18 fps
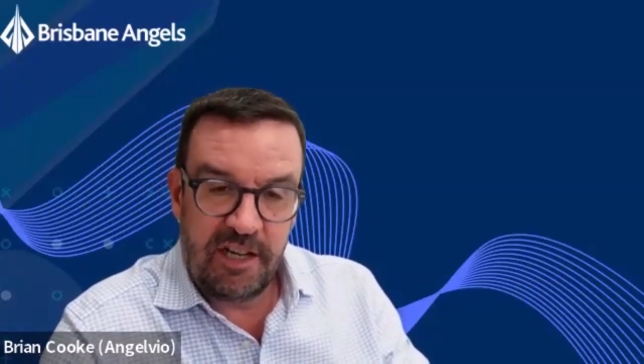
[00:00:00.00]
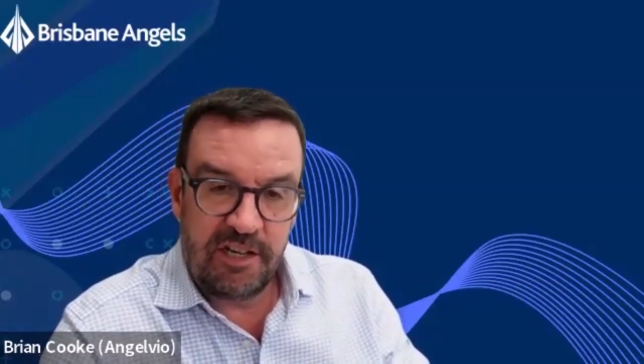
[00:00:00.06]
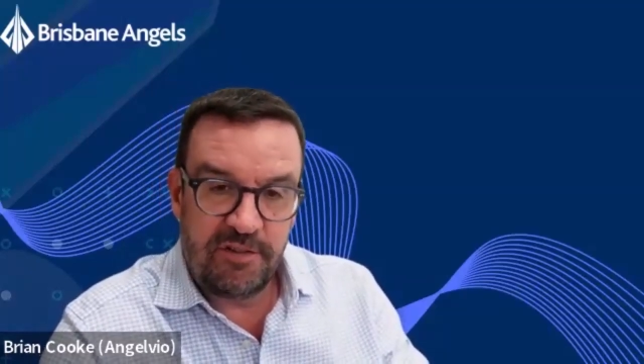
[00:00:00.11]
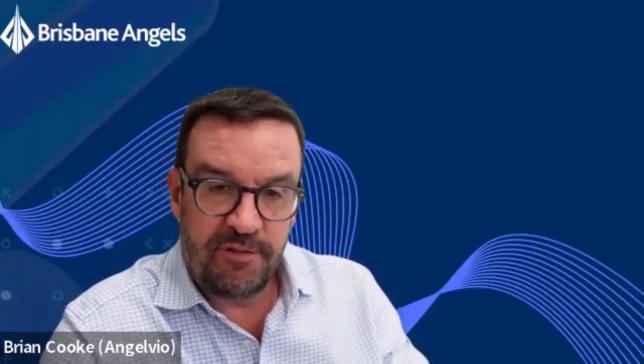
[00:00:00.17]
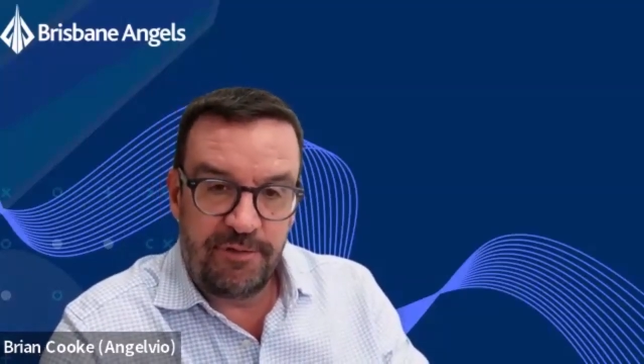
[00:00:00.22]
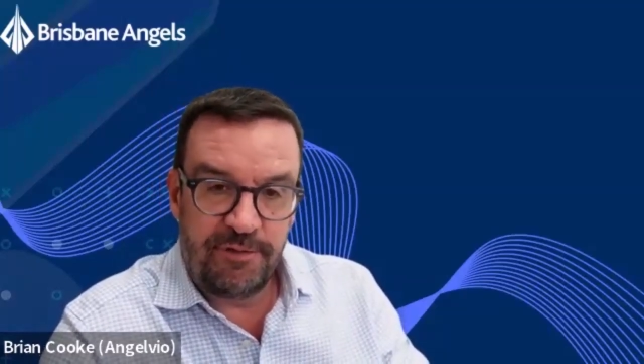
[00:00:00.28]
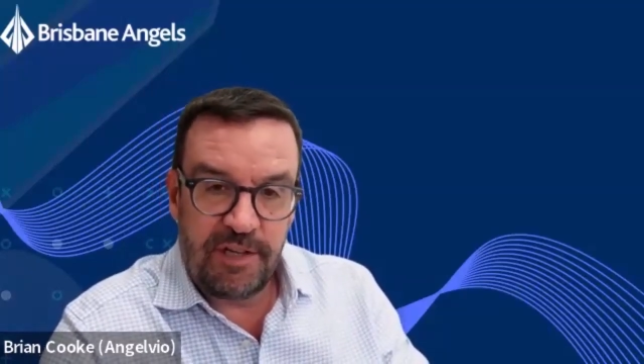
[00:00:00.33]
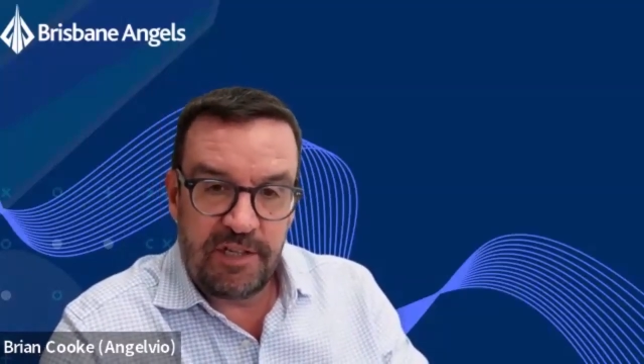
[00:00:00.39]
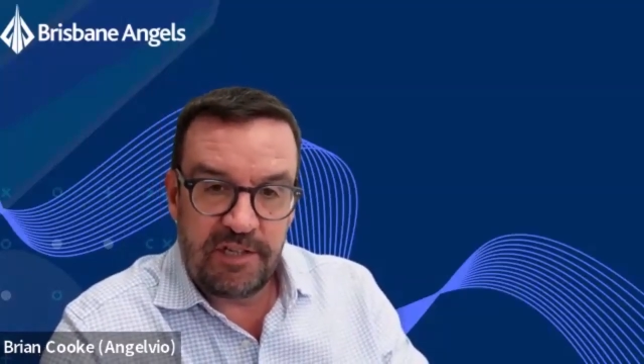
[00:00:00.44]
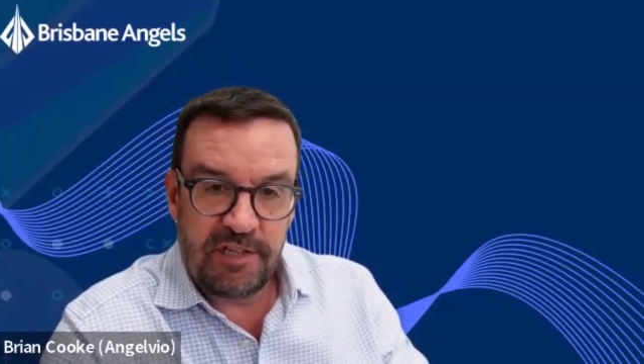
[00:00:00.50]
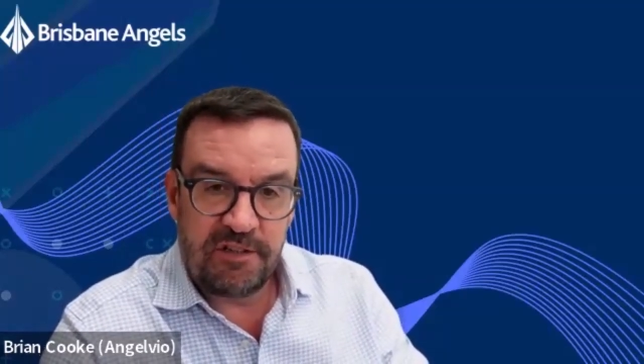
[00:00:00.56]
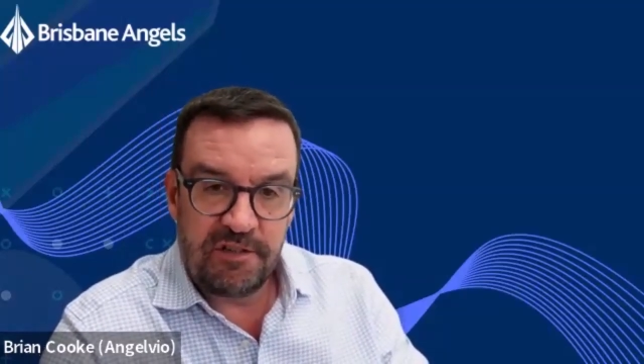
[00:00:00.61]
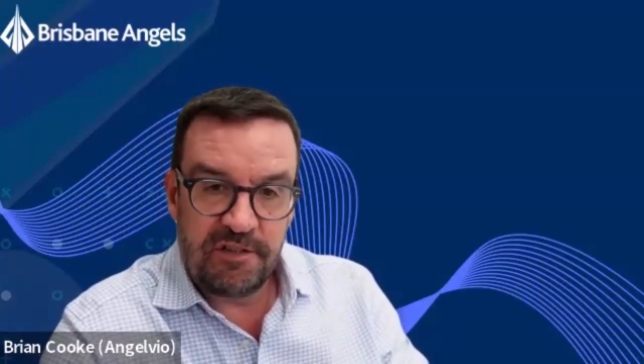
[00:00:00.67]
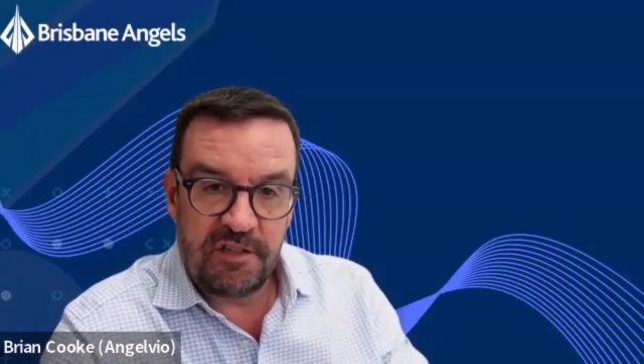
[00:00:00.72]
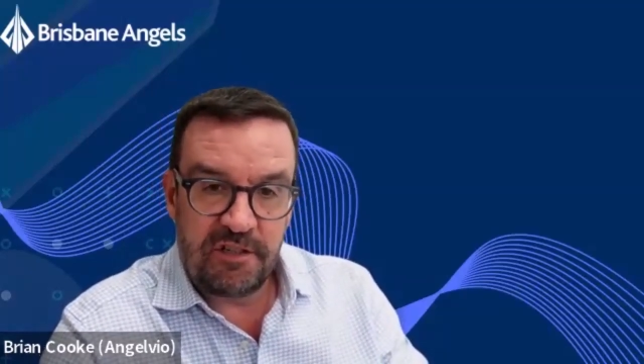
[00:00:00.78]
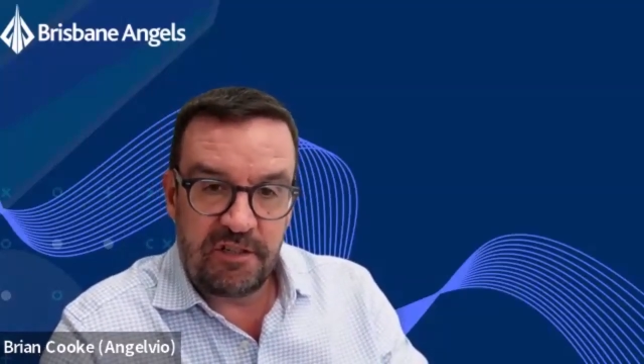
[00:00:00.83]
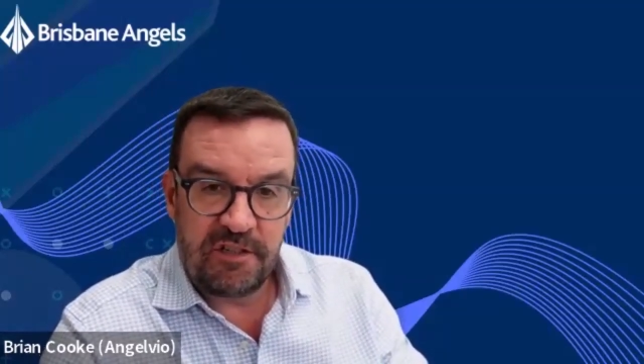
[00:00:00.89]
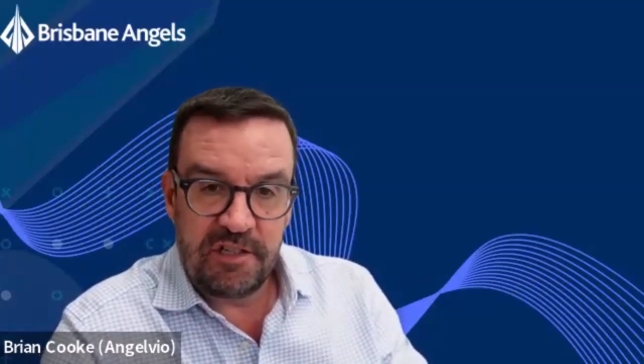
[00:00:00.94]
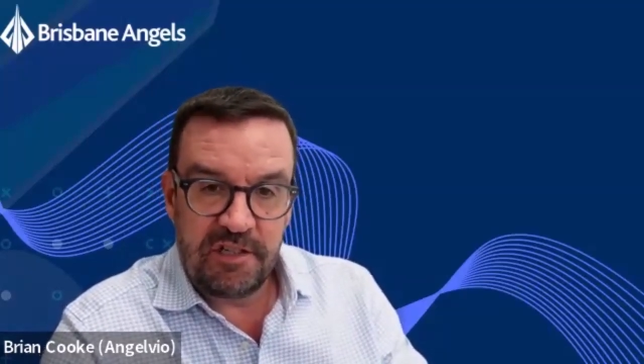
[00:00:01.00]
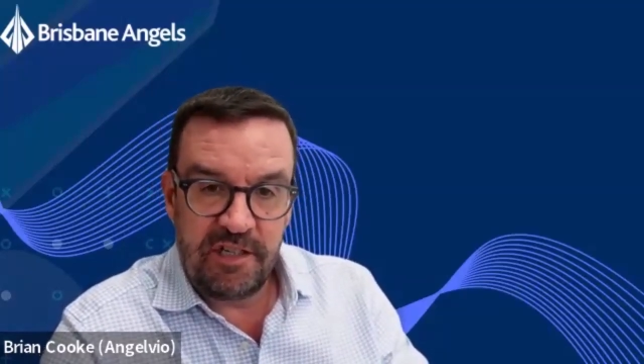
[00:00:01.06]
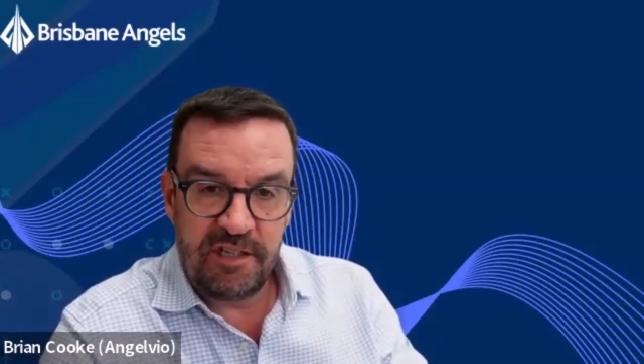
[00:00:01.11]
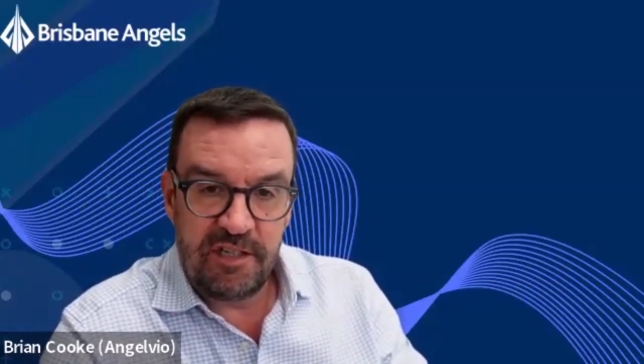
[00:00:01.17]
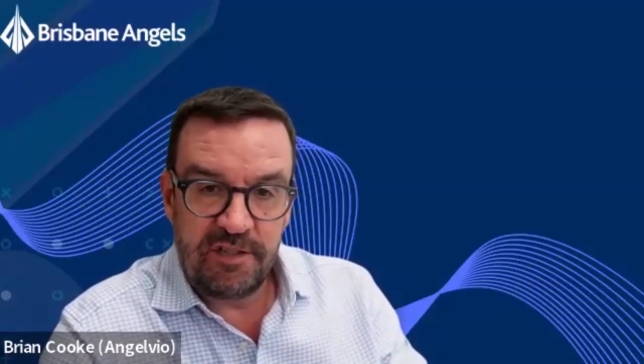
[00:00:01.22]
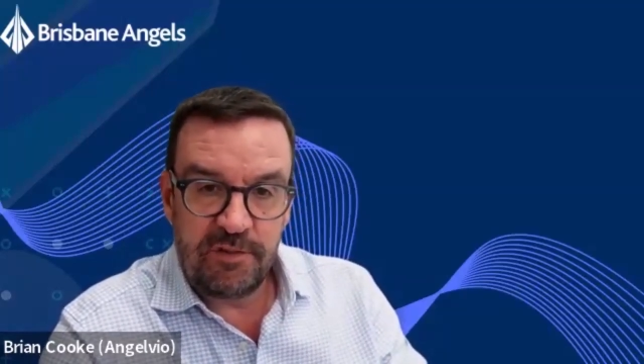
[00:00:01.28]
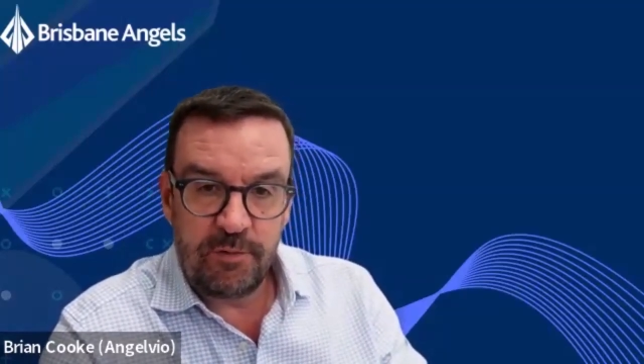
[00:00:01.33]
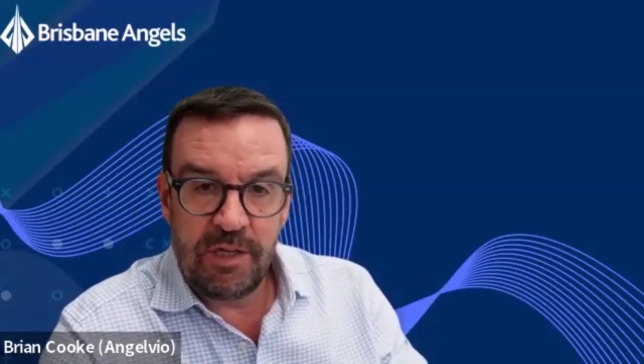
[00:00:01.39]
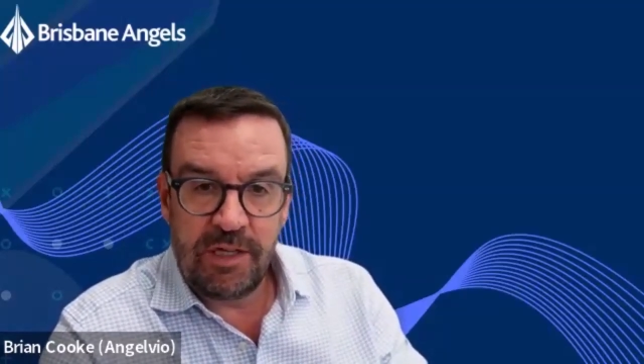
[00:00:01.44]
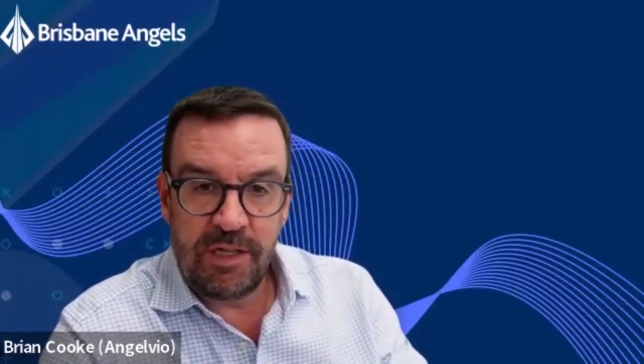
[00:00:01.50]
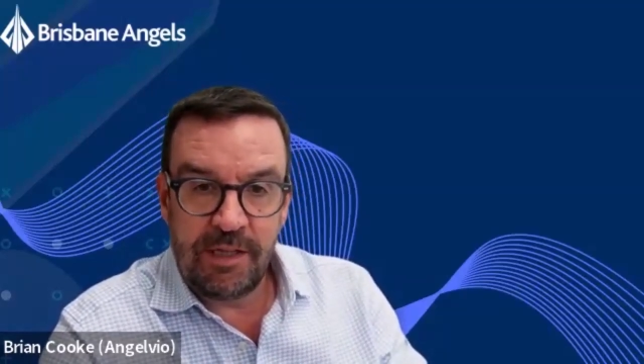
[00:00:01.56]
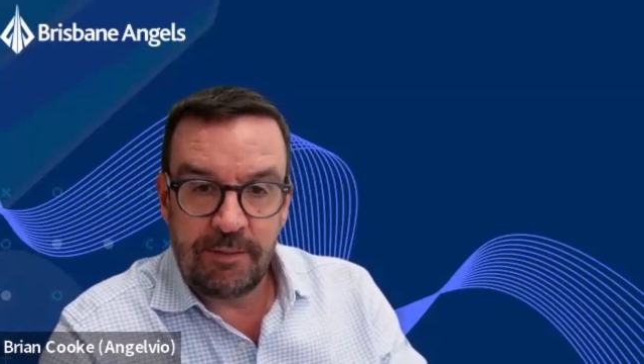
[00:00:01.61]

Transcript: investors succeed as well.